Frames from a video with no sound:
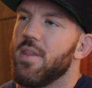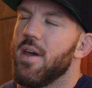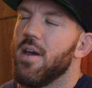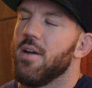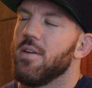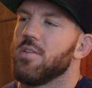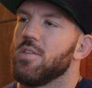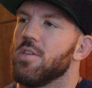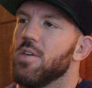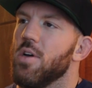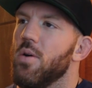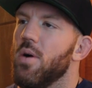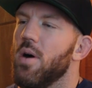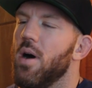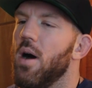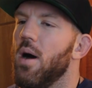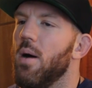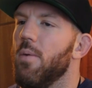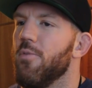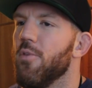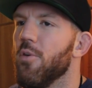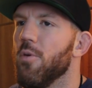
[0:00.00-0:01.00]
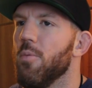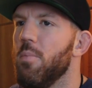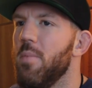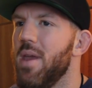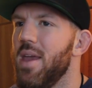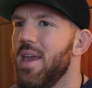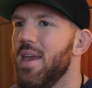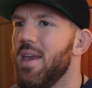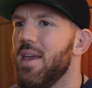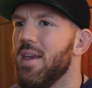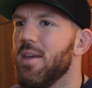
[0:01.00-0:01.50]
there. So um, for
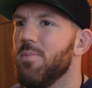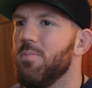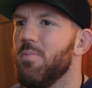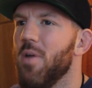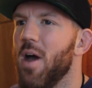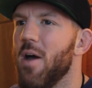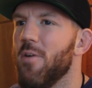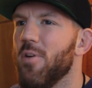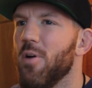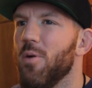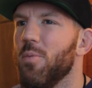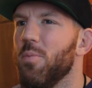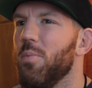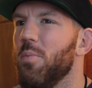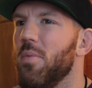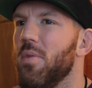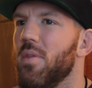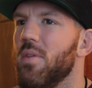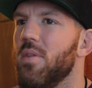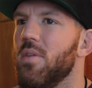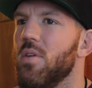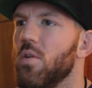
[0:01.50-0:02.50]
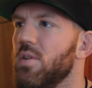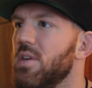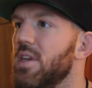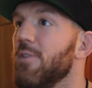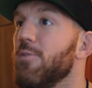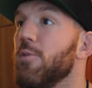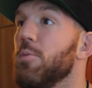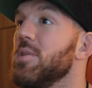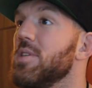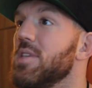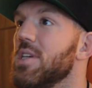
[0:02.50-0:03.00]
me, I felt you know
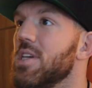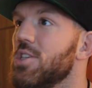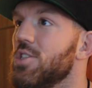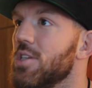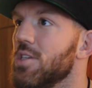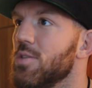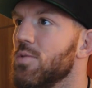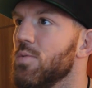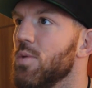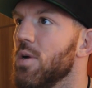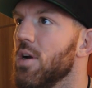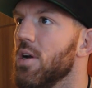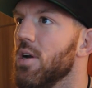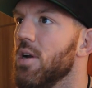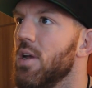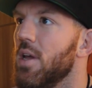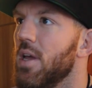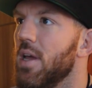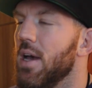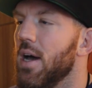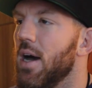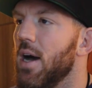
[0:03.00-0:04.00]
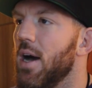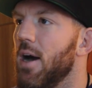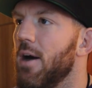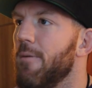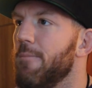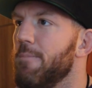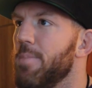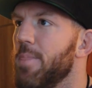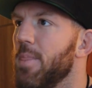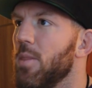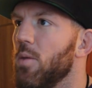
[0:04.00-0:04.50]
different positions where
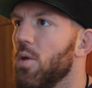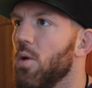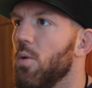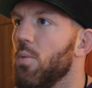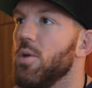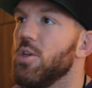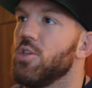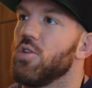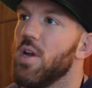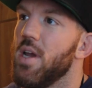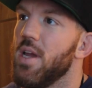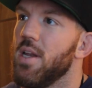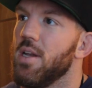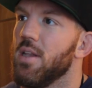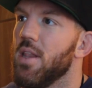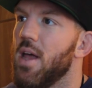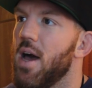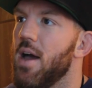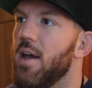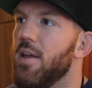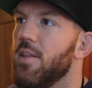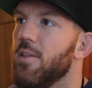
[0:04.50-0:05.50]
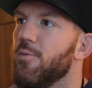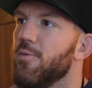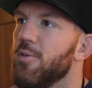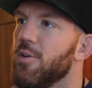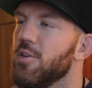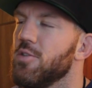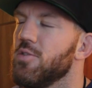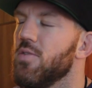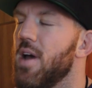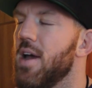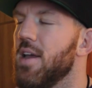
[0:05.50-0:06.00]
um, you know we trained a lot in the
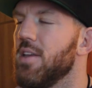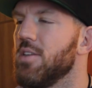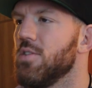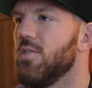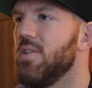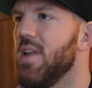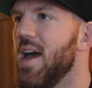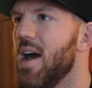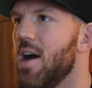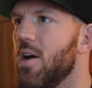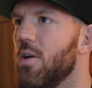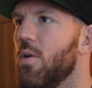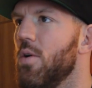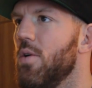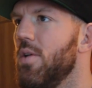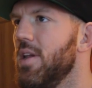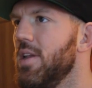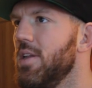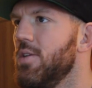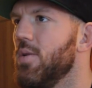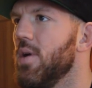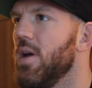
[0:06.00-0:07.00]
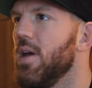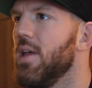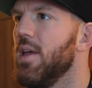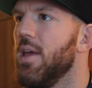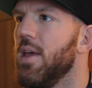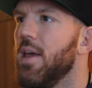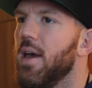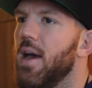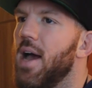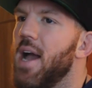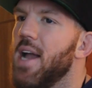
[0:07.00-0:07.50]
first fight. So now going into it,
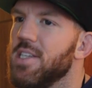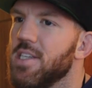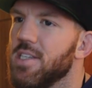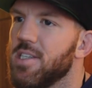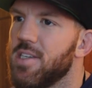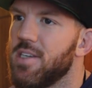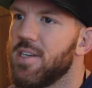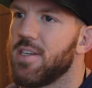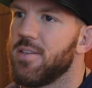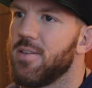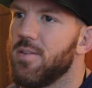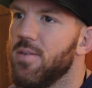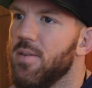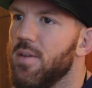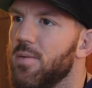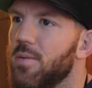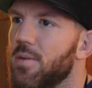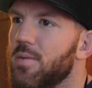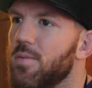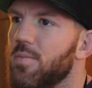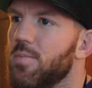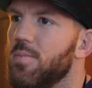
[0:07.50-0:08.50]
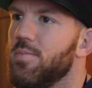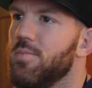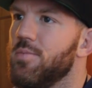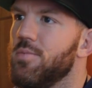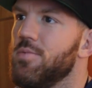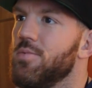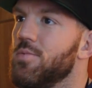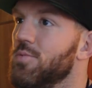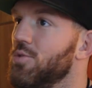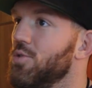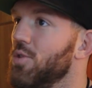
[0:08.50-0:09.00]
I just
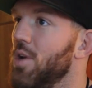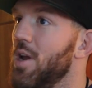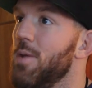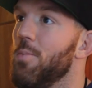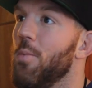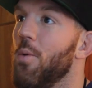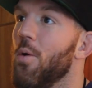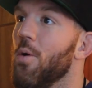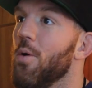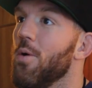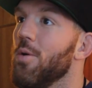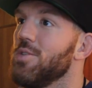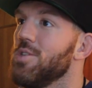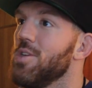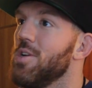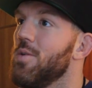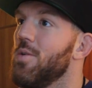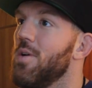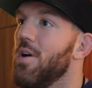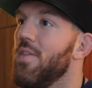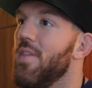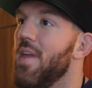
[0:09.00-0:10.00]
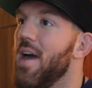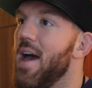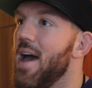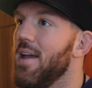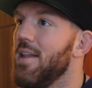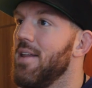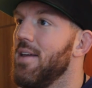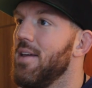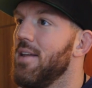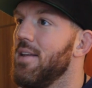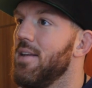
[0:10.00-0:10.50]
trained more so on
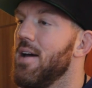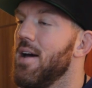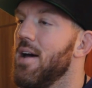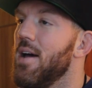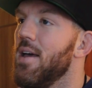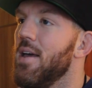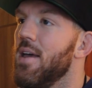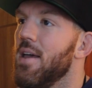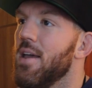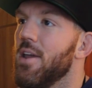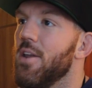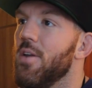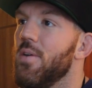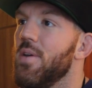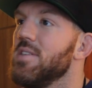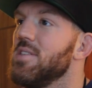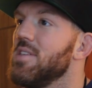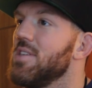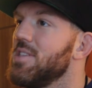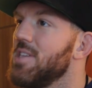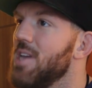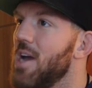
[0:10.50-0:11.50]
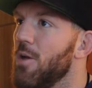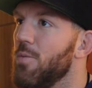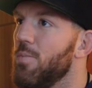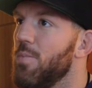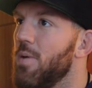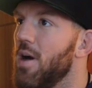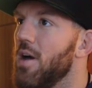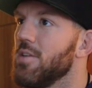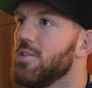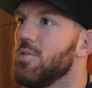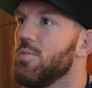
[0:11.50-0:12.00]
that. And uh, you know he's a
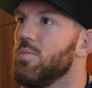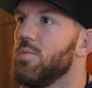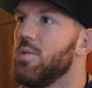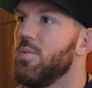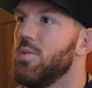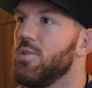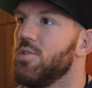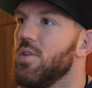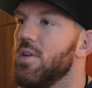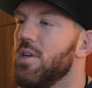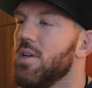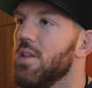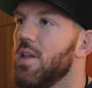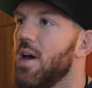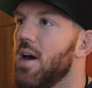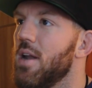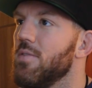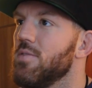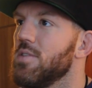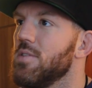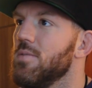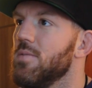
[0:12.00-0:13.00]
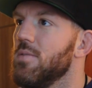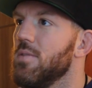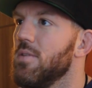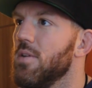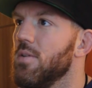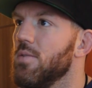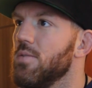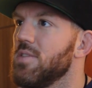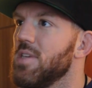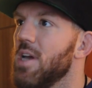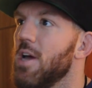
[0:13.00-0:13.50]
southpaw, so we, we trained a lot of you
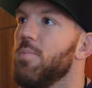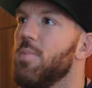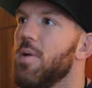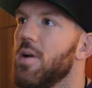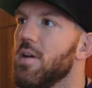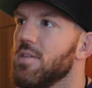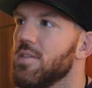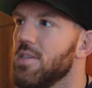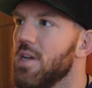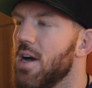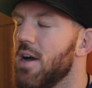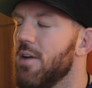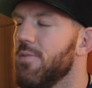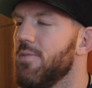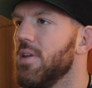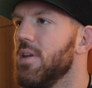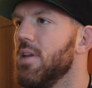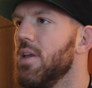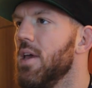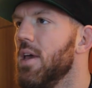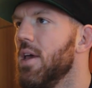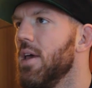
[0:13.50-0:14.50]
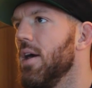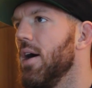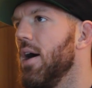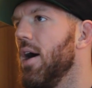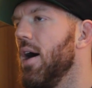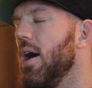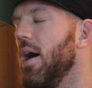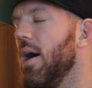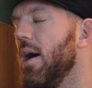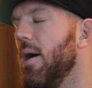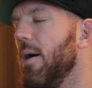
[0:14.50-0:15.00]
know southpaw stuff. And
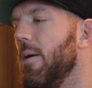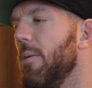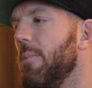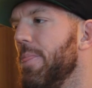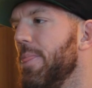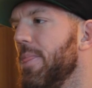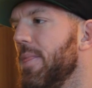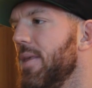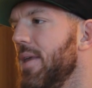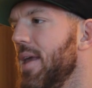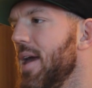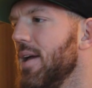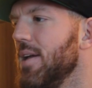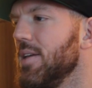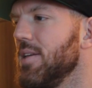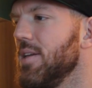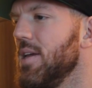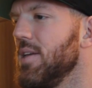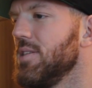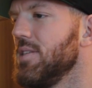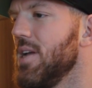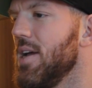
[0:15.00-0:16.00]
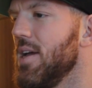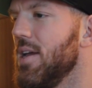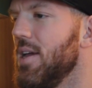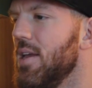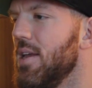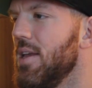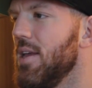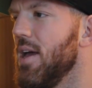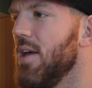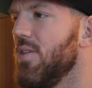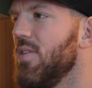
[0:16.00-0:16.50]
um, yeah, it, it's not.
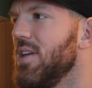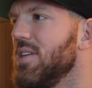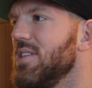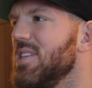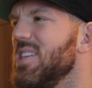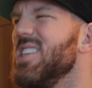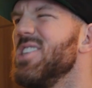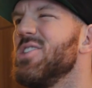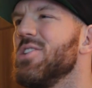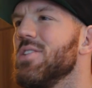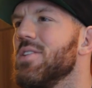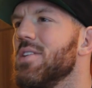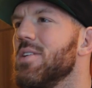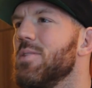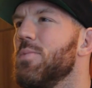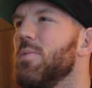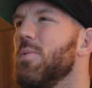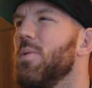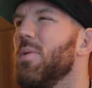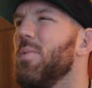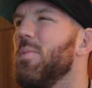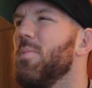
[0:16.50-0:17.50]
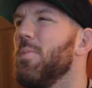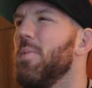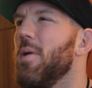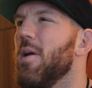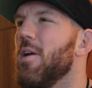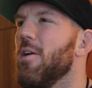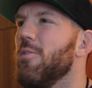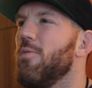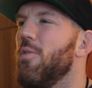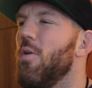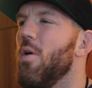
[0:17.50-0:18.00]
I think it's easier than
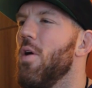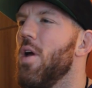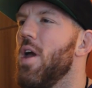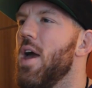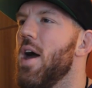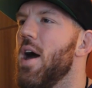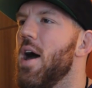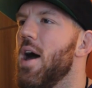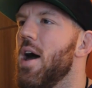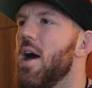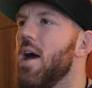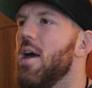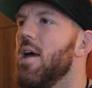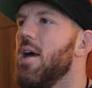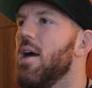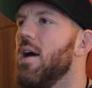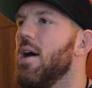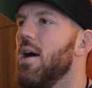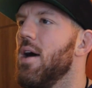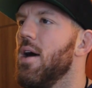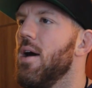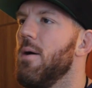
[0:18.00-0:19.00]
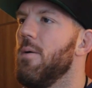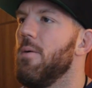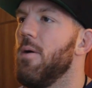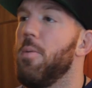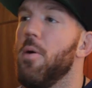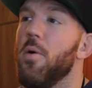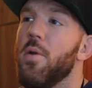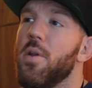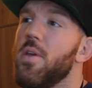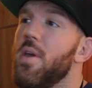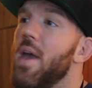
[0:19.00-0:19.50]
preparing for a uh, uh,
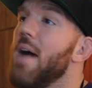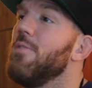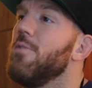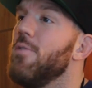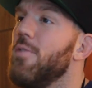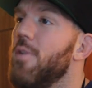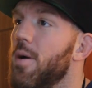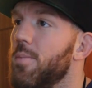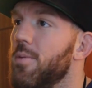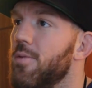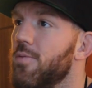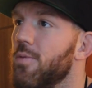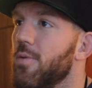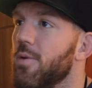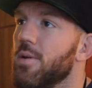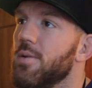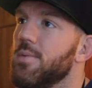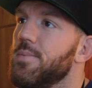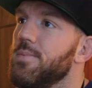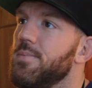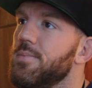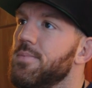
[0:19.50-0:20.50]
opponent you haven't fought before